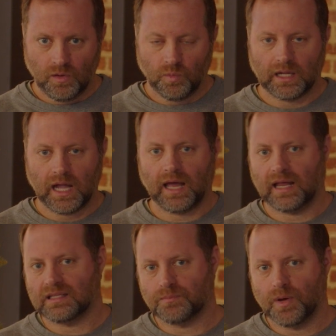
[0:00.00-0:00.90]
what God
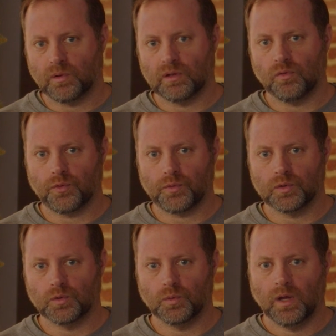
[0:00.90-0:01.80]
had spoken
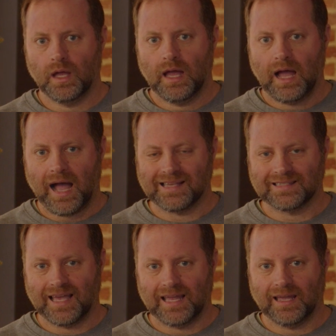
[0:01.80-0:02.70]
through
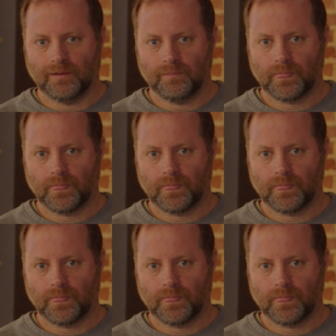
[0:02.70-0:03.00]
Isaiah.